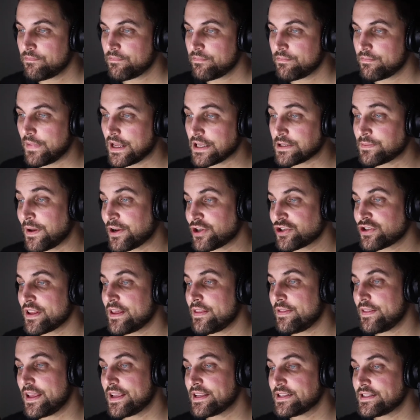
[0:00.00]
especially
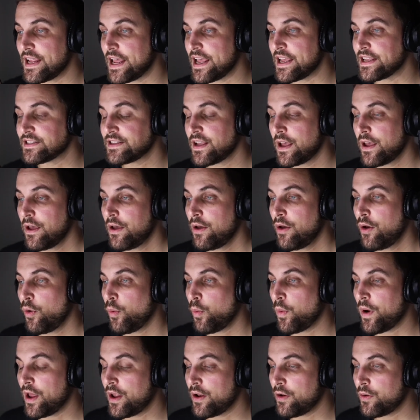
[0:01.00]
these days
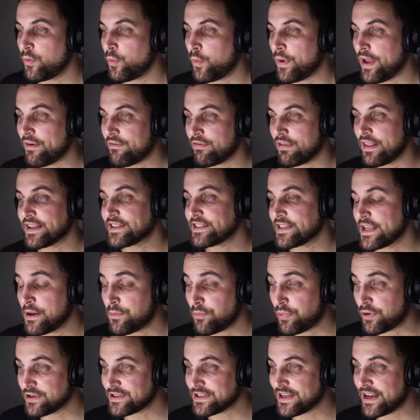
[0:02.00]
when we have less in
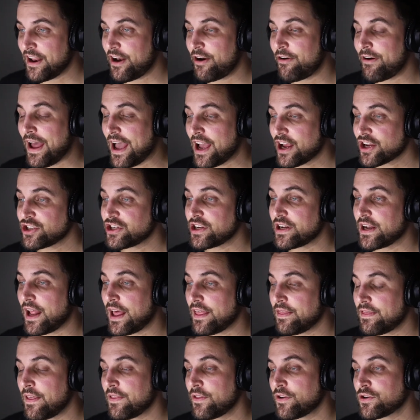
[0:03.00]
person interaction. I
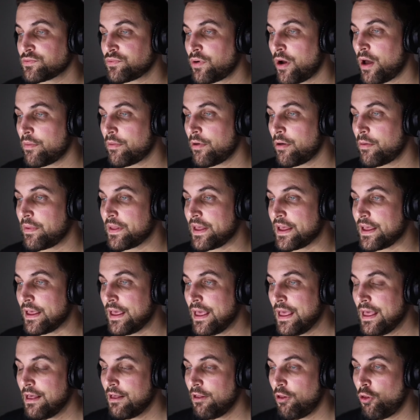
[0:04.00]
think there's probably
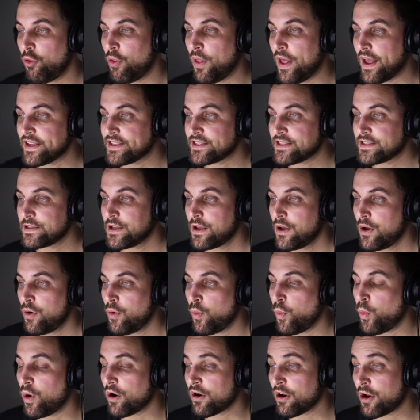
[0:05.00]
less
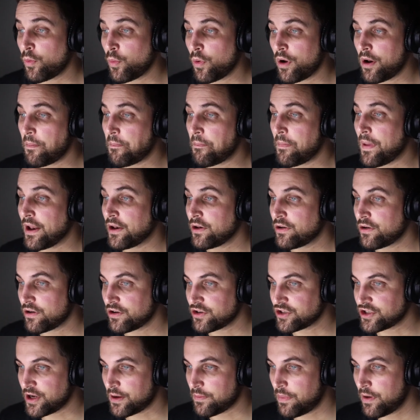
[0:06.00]
one on one
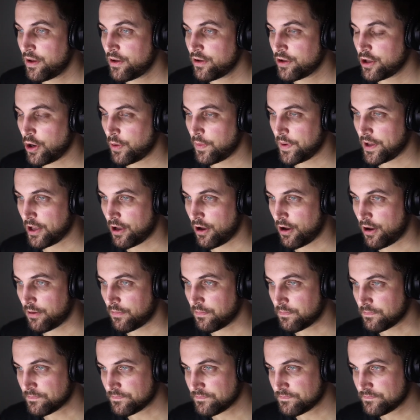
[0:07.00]
mentorship going on.
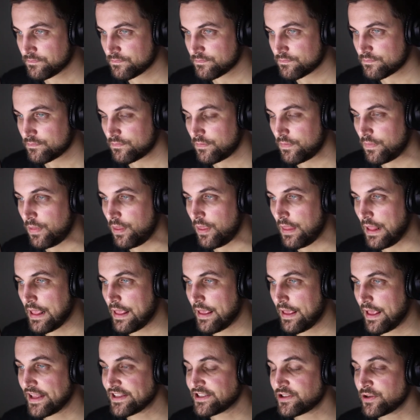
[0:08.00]

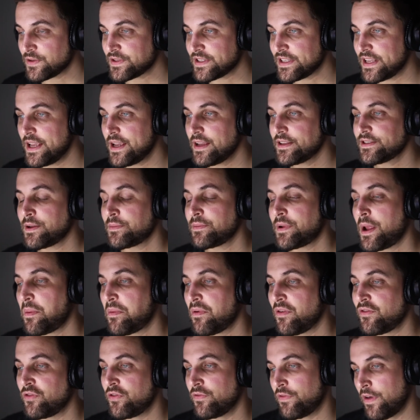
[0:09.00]
And so seeing some type
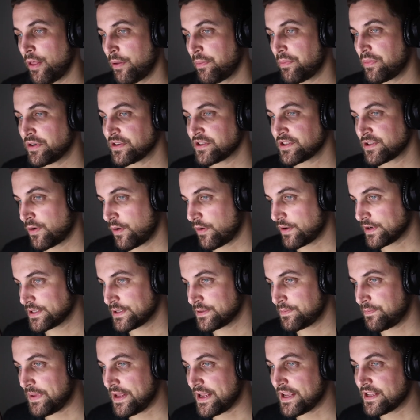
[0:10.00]
of developer score
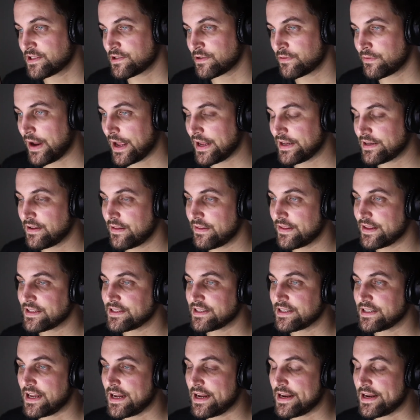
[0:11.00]
speaks right to
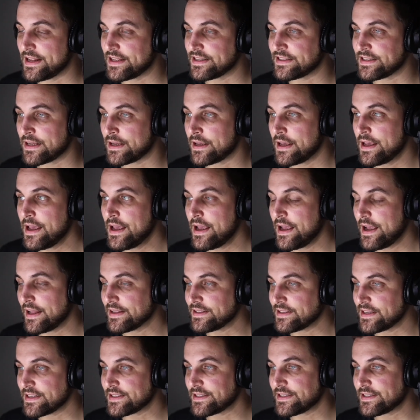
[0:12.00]
this need. It's a
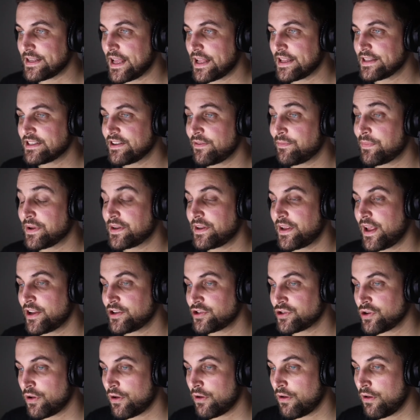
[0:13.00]
it's a sense of
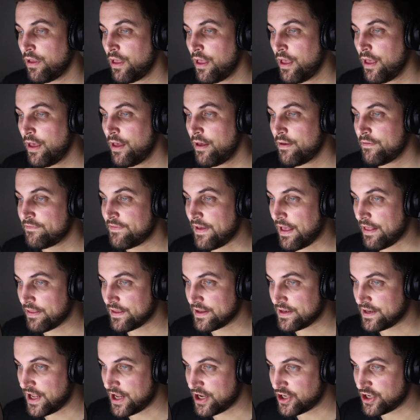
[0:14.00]
potential
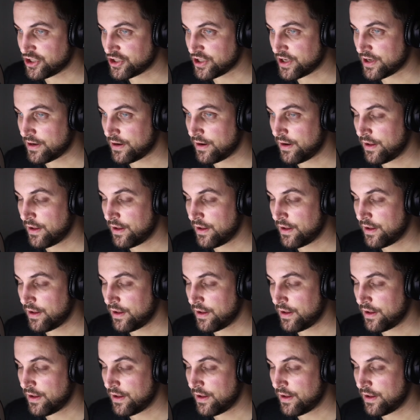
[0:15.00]
validation.